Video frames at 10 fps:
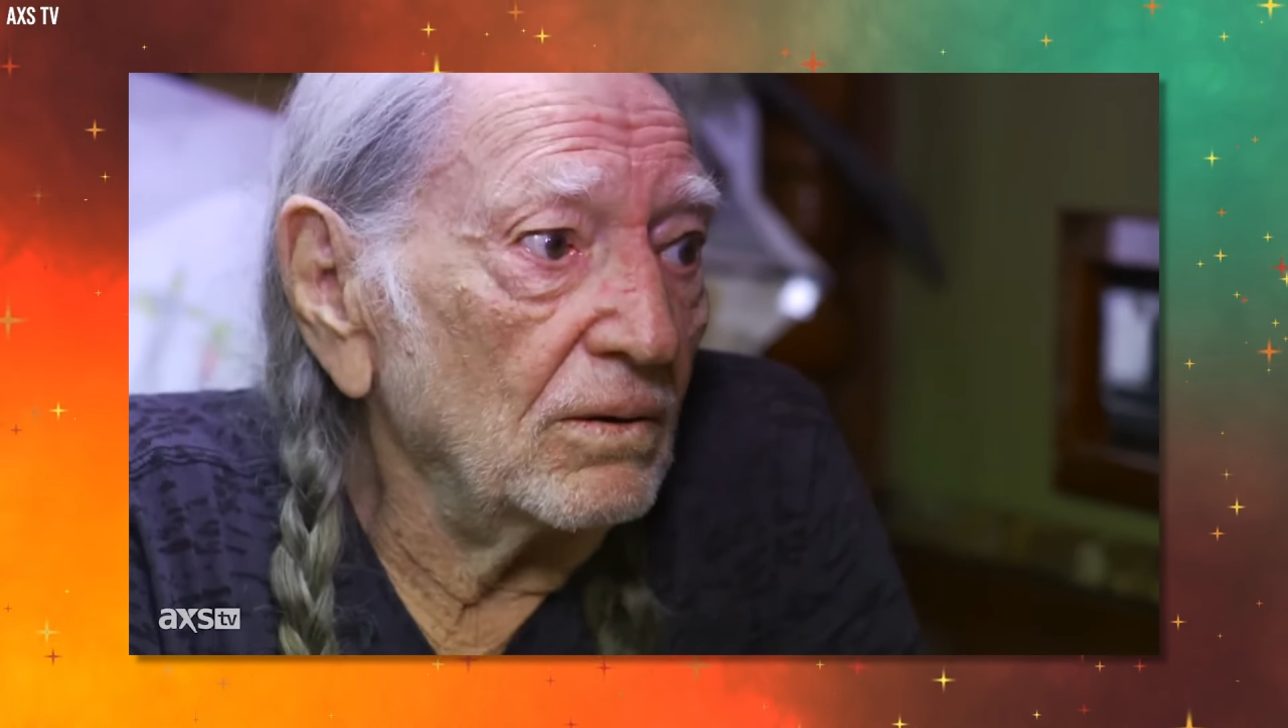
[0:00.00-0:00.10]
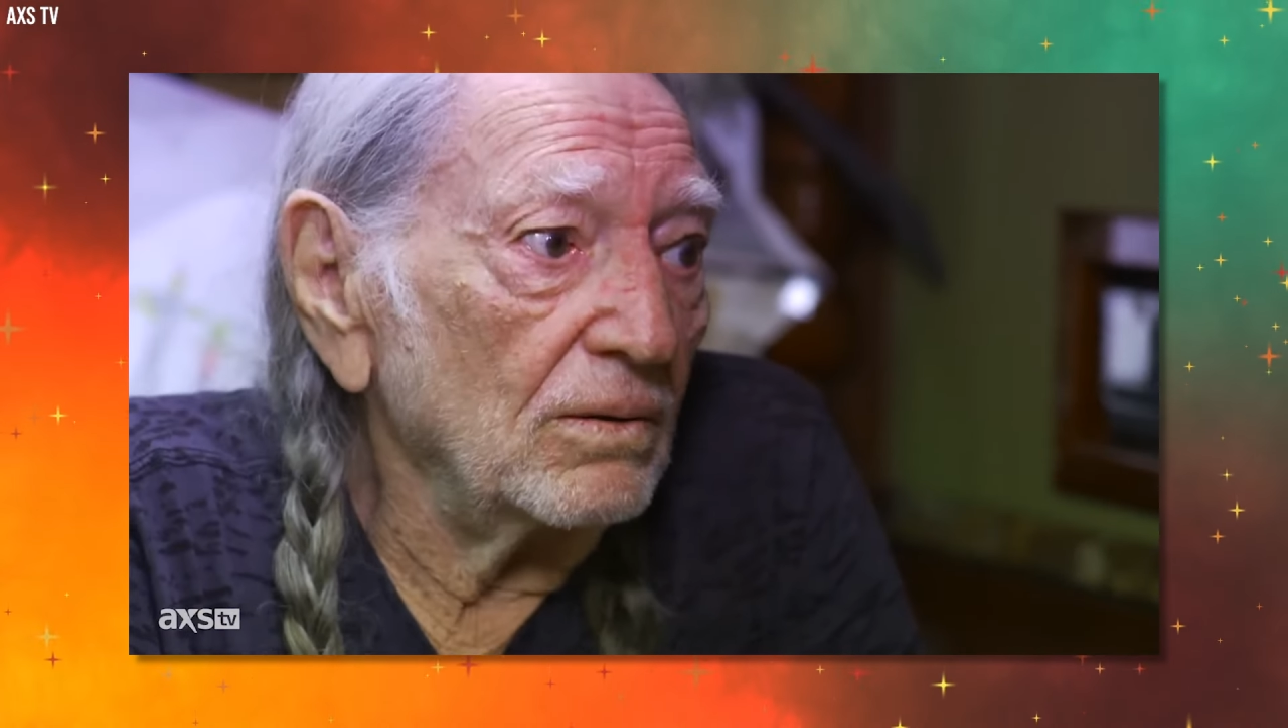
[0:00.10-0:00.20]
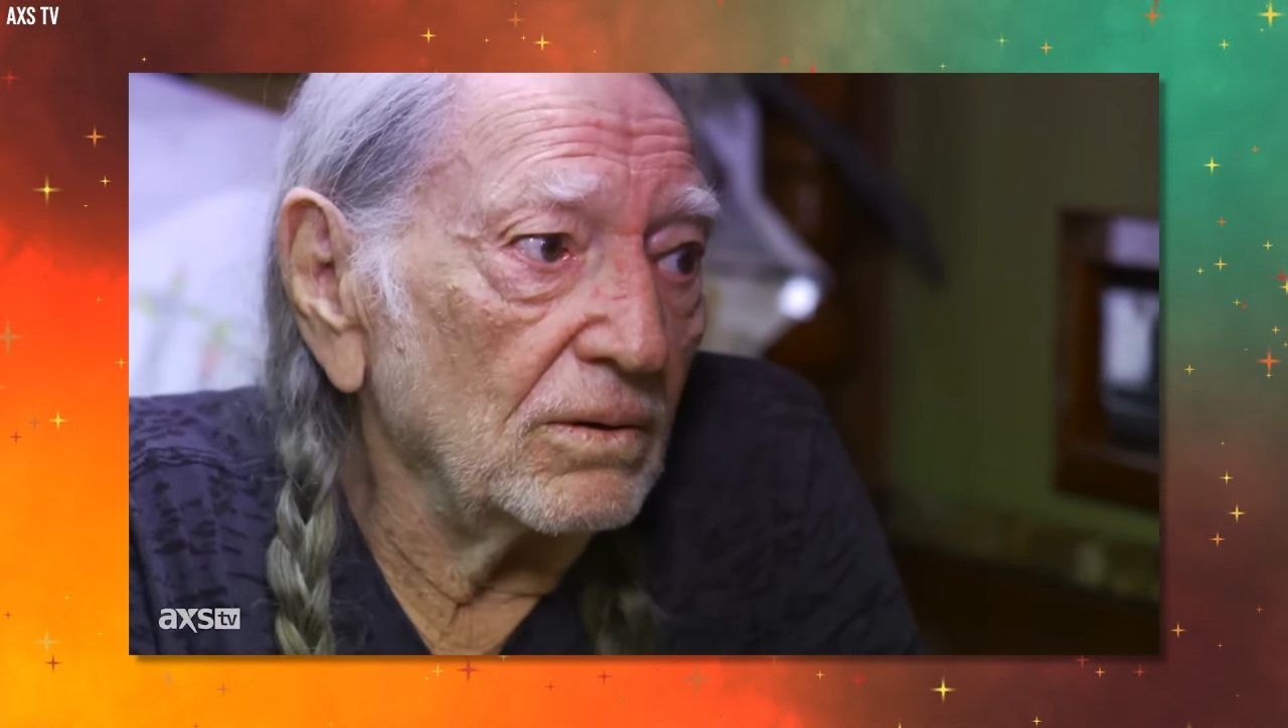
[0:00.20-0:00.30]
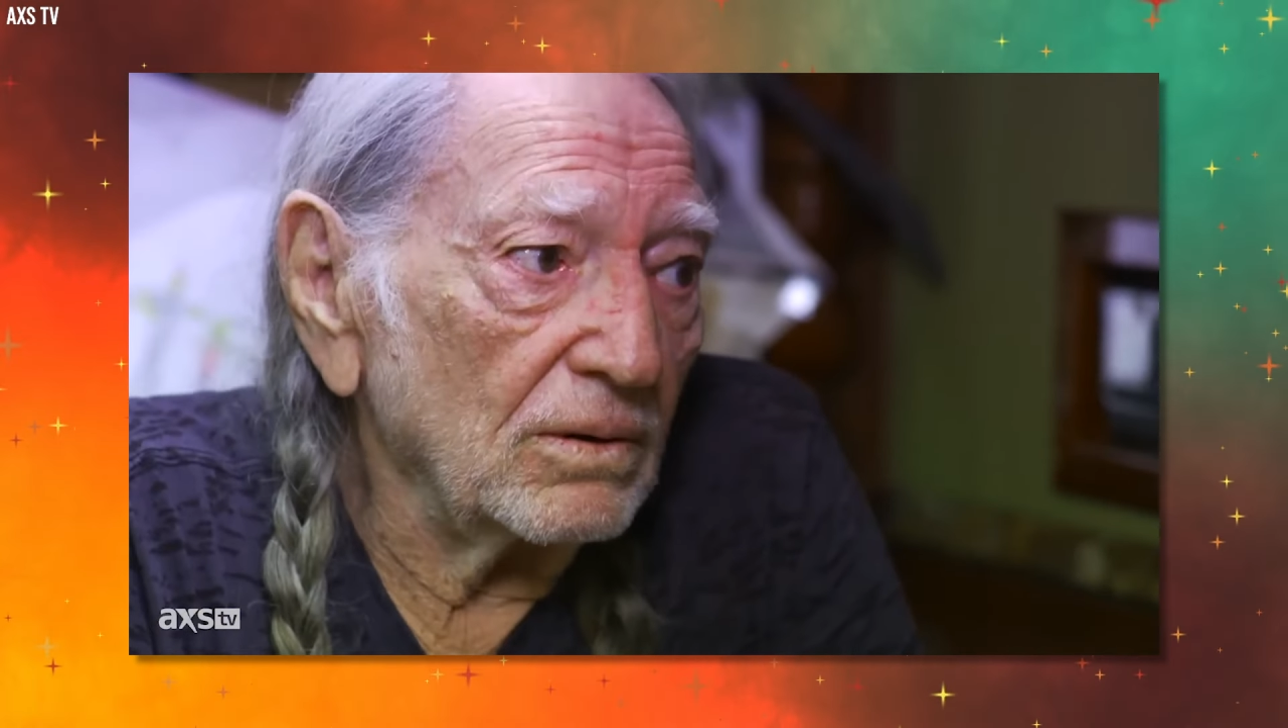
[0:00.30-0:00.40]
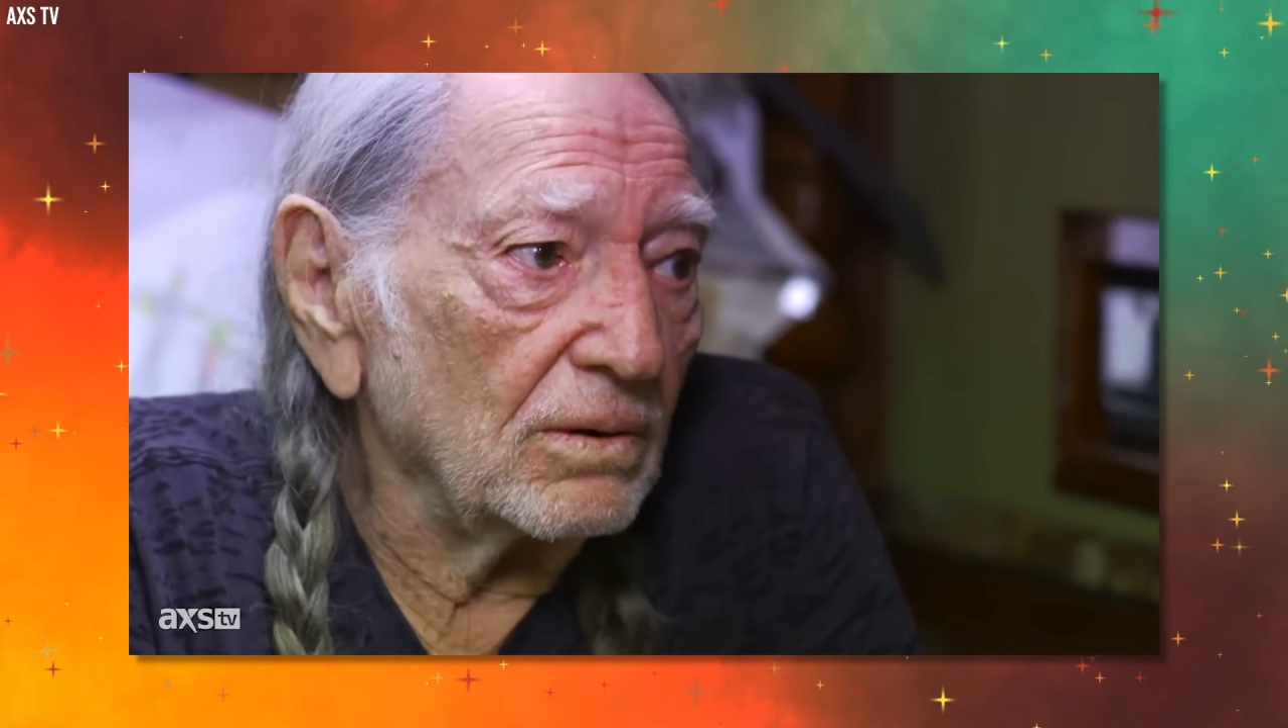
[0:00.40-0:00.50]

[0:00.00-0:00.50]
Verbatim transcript: system